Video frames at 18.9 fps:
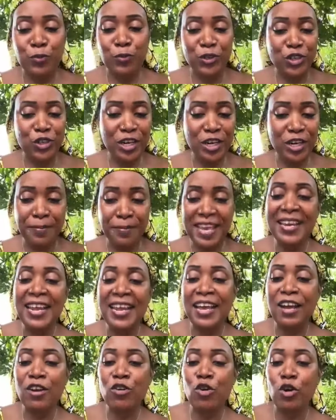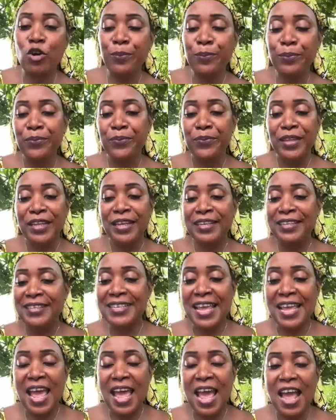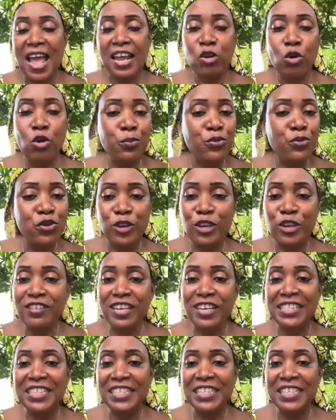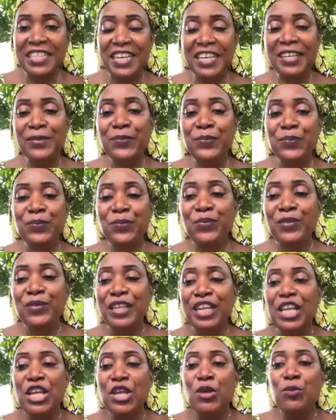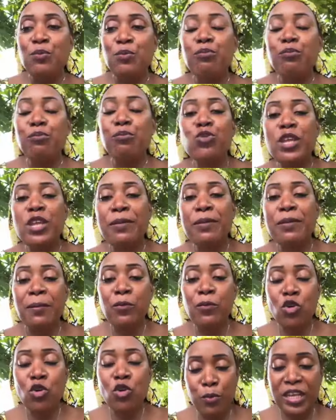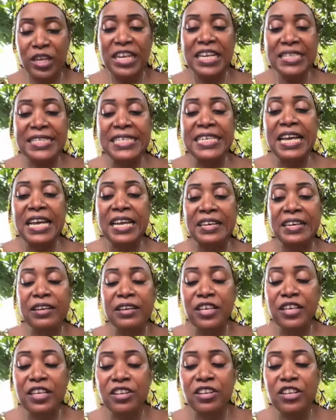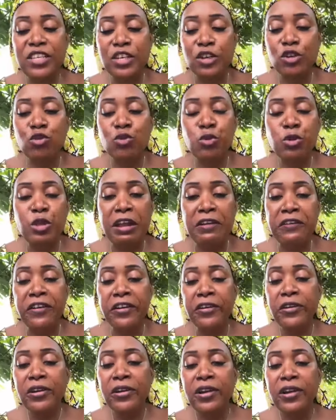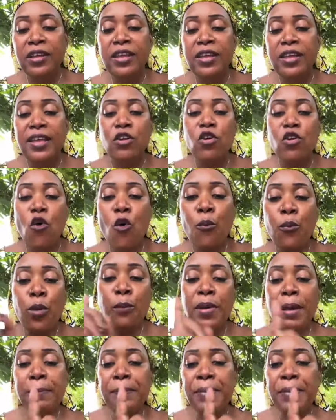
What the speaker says: So, you know, I've never been to COP, the biodiversity COP, but still, as Christiane said,